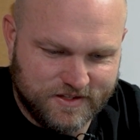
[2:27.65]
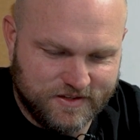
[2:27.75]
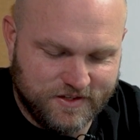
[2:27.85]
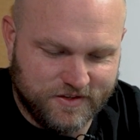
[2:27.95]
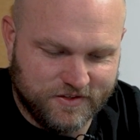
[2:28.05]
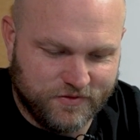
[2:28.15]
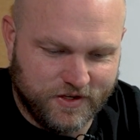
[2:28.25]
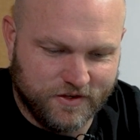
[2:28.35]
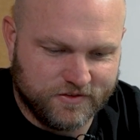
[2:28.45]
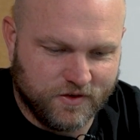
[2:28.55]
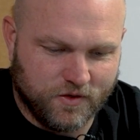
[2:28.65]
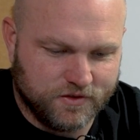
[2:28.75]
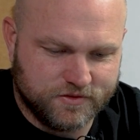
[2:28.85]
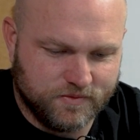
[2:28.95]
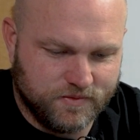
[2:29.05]
Dude, this video is so
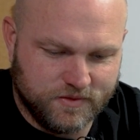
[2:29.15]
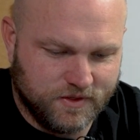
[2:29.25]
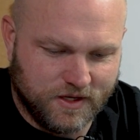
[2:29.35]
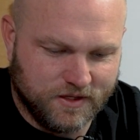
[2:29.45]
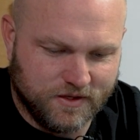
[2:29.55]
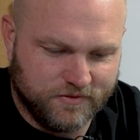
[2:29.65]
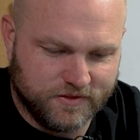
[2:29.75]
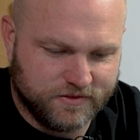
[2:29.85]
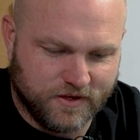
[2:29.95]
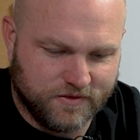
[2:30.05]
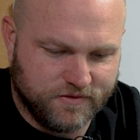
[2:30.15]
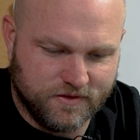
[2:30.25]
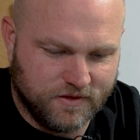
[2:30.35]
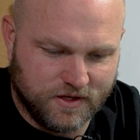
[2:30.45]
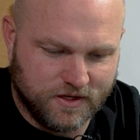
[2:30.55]
awesome. I love this stuff.
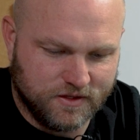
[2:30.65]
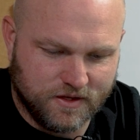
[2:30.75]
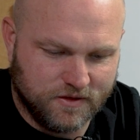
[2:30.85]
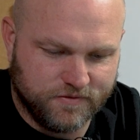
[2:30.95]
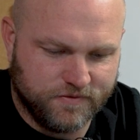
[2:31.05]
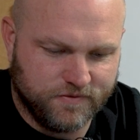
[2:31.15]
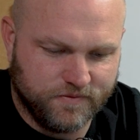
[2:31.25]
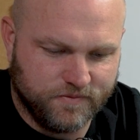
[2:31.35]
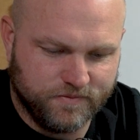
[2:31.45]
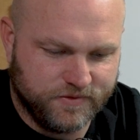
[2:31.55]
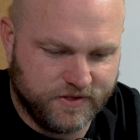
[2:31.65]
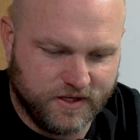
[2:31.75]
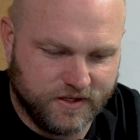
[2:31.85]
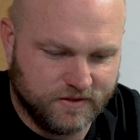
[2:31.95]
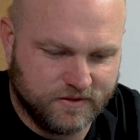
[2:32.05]
I love
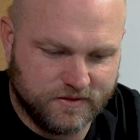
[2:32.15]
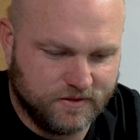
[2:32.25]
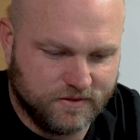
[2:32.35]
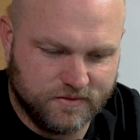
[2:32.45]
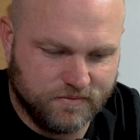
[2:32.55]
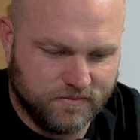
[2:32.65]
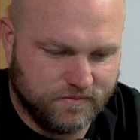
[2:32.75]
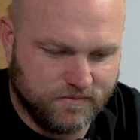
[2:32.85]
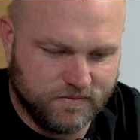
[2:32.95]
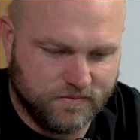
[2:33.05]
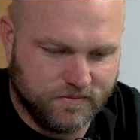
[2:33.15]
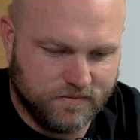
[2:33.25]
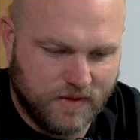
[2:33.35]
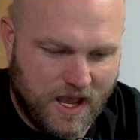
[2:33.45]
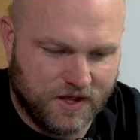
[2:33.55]
seeing
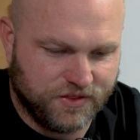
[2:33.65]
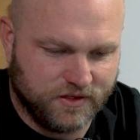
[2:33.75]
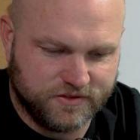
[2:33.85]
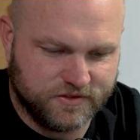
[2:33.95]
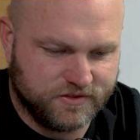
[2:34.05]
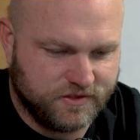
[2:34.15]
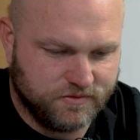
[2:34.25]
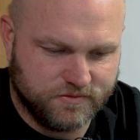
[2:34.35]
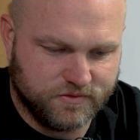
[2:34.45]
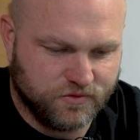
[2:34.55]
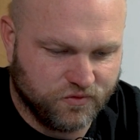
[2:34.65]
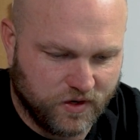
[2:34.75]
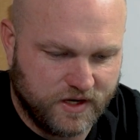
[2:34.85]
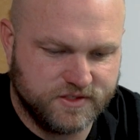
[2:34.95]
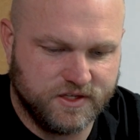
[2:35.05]
athletes just do
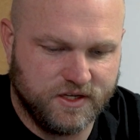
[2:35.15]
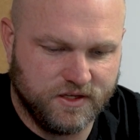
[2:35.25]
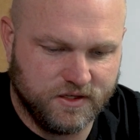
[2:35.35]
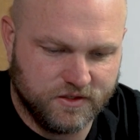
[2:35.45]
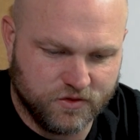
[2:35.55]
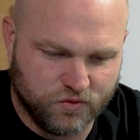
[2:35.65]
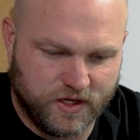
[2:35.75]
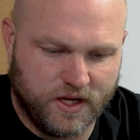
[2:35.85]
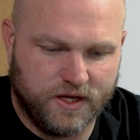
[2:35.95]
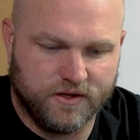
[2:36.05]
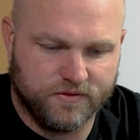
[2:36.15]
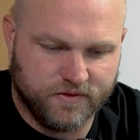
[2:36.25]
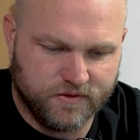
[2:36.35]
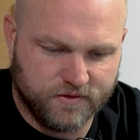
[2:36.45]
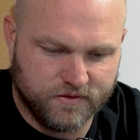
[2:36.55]
crazy creative
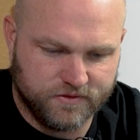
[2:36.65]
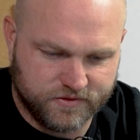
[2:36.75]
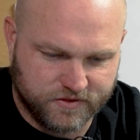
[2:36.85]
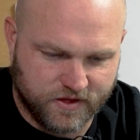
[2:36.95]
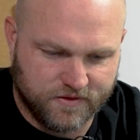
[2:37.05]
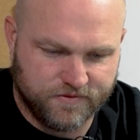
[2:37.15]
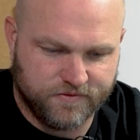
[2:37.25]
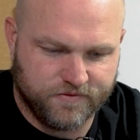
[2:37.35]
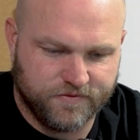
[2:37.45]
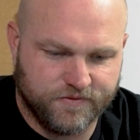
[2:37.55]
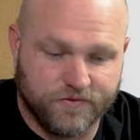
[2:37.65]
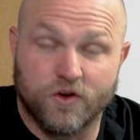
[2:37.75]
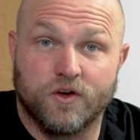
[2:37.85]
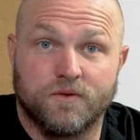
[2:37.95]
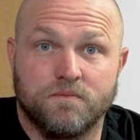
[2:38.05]
stuff
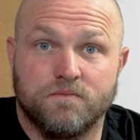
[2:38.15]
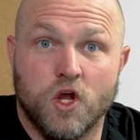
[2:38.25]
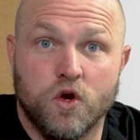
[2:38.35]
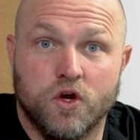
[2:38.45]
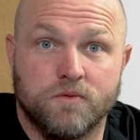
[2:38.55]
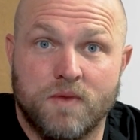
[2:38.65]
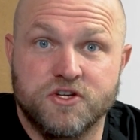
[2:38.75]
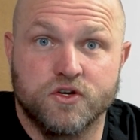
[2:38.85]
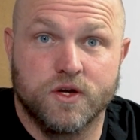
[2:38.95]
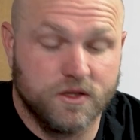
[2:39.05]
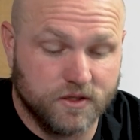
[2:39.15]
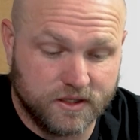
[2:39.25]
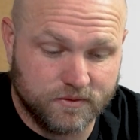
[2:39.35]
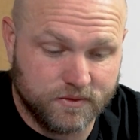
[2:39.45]
for no good measure either. Like